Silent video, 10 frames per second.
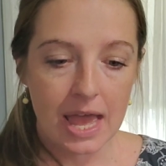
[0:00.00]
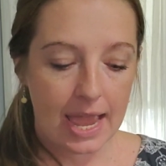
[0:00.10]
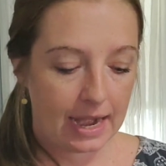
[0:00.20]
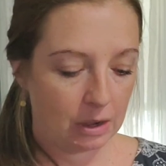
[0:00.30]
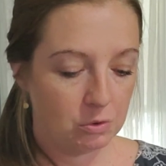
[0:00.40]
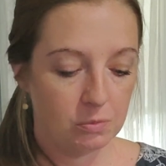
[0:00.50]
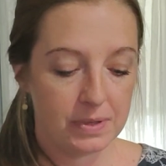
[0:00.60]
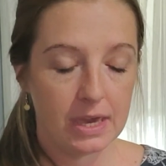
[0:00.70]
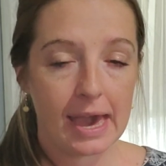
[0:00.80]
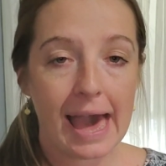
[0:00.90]
and I will
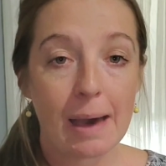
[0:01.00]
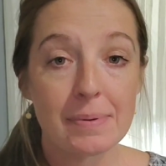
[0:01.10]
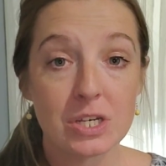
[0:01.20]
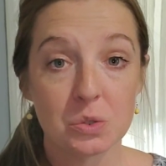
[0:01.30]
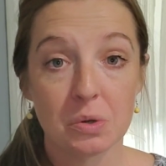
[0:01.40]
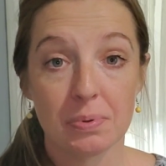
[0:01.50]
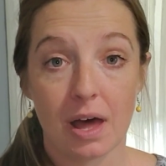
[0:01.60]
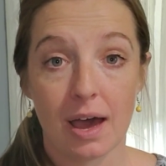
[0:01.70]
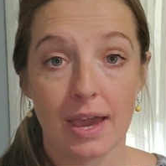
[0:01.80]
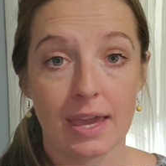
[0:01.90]
be happy to
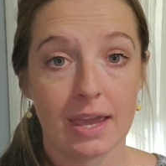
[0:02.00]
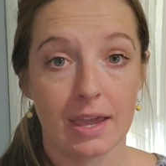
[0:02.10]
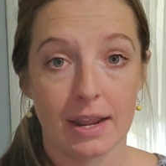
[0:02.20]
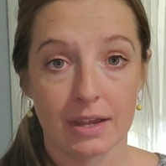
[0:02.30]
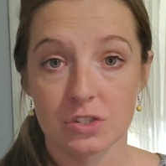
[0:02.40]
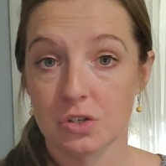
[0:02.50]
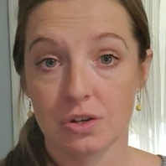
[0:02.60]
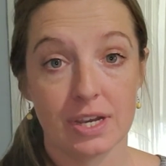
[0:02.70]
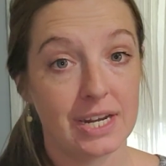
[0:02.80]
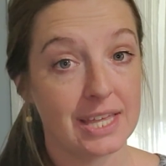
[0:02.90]
reply and
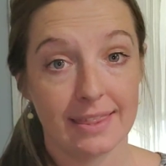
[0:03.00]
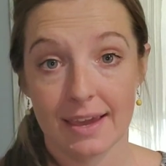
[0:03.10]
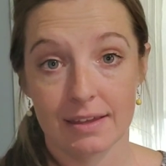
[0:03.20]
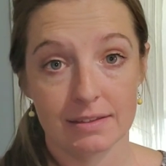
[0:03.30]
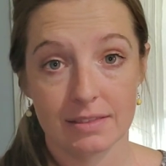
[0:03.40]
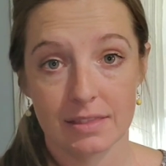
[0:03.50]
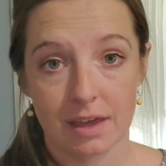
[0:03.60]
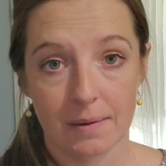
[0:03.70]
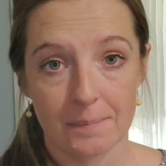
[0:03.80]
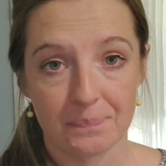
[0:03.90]
answer anything
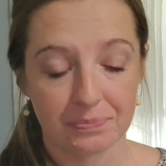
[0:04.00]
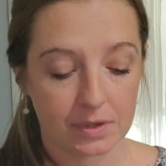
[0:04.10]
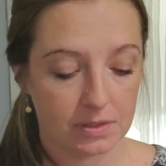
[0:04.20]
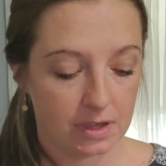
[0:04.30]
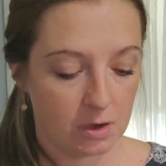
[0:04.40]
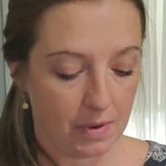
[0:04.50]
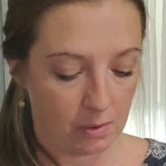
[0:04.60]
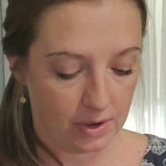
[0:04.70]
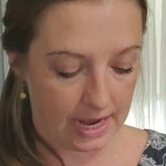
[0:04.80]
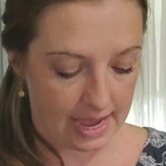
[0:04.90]
that you
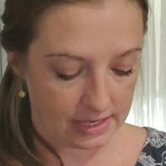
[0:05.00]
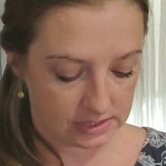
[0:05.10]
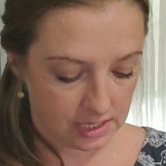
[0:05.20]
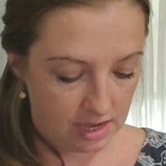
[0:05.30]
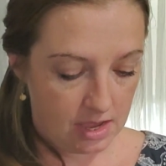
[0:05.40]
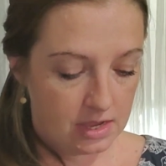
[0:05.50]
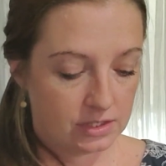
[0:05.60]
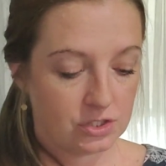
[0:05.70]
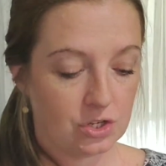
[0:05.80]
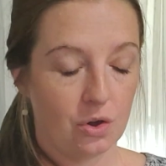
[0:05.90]
might want to ask.
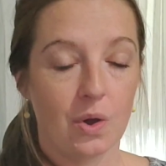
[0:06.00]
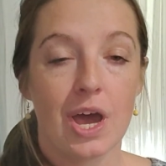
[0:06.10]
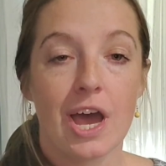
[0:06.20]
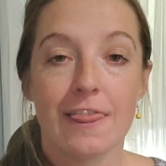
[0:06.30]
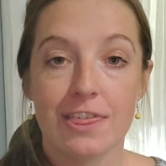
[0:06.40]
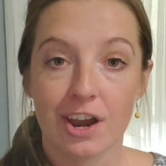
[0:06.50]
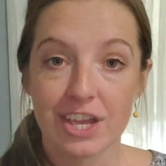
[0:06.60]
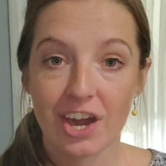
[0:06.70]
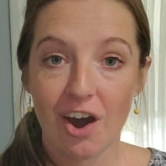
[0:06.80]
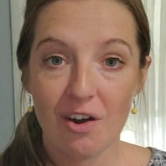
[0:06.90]
So there
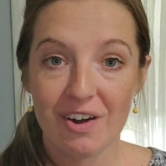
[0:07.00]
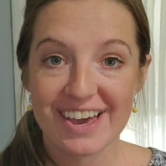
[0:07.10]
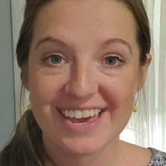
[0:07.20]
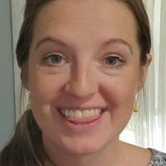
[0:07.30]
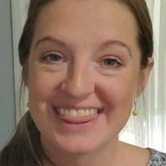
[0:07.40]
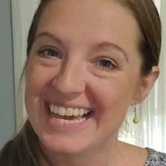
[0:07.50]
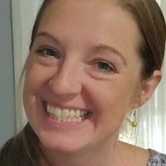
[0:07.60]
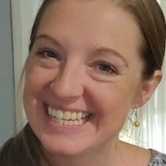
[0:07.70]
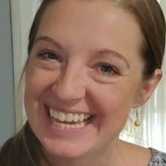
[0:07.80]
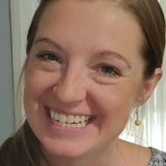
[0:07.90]
you go, and
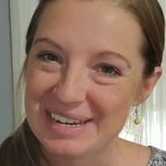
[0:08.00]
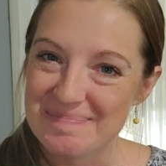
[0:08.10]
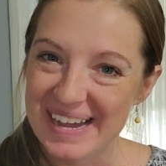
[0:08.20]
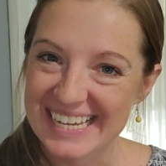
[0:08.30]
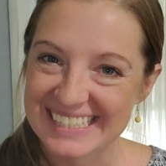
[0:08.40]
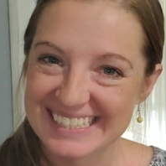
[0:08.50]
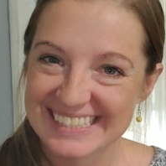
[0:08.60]
thanks again. Bye.